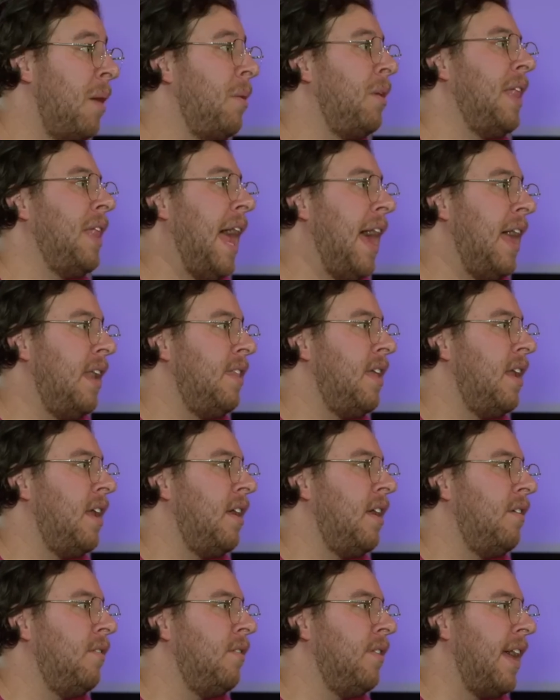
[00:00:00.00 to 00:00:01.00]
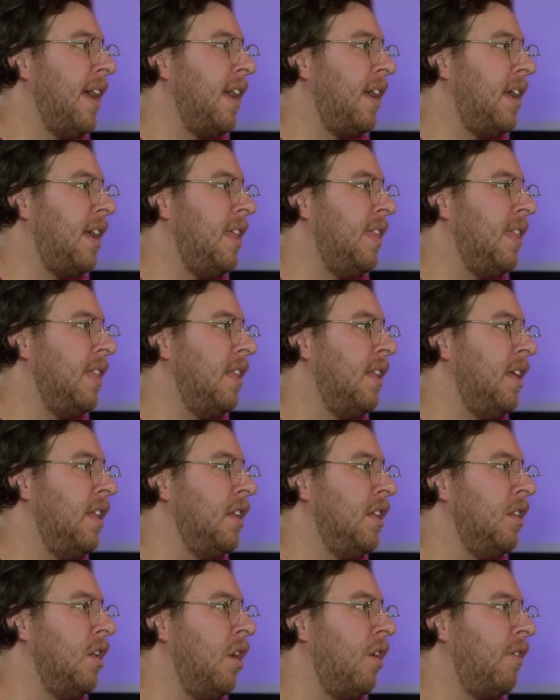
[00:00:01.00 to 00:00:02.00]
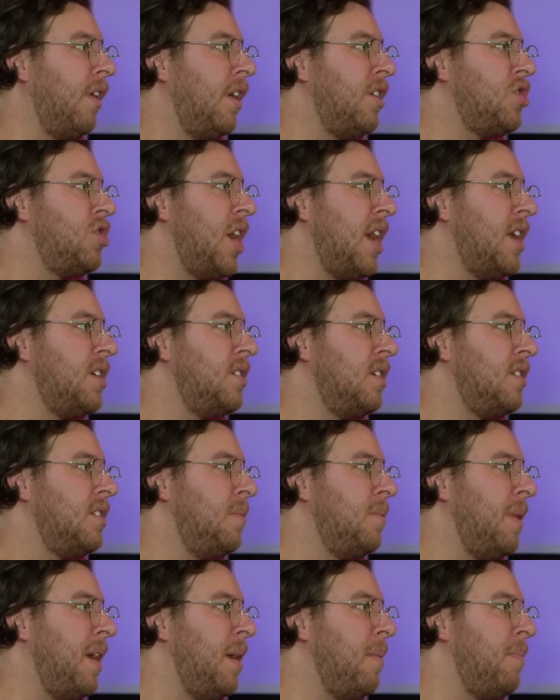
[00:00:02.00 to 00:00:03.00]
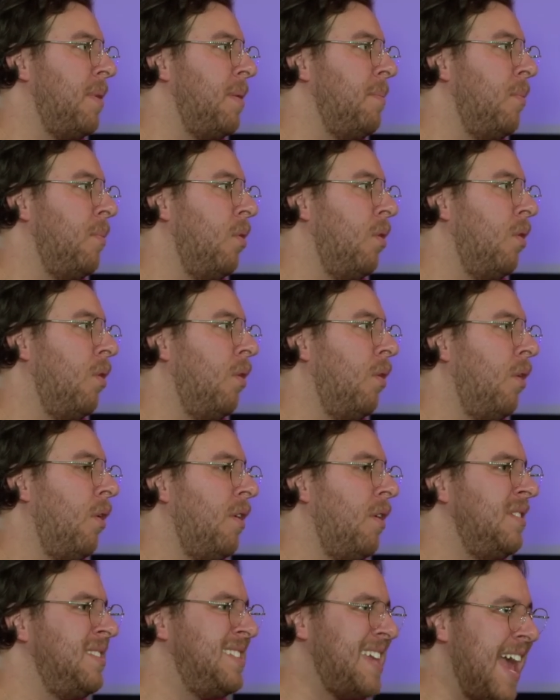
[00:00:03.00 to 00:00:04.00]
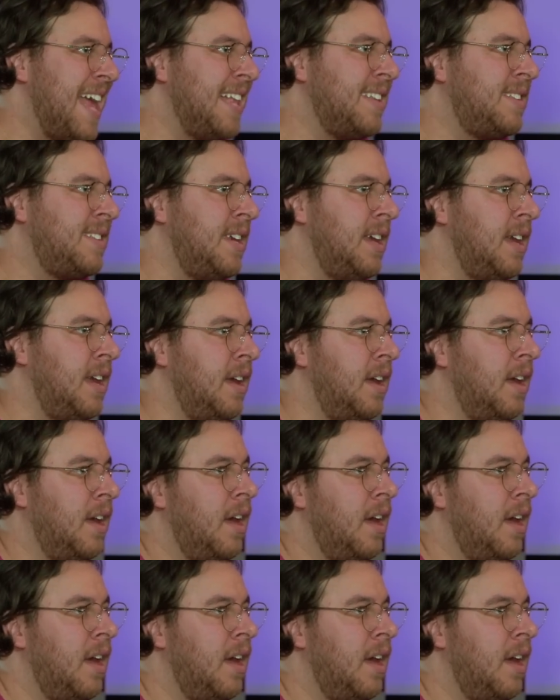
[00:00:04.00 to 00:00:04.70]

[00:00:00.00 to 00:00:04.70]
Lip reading: I'm glad that I like in the long run changed it to be a bit more dancey.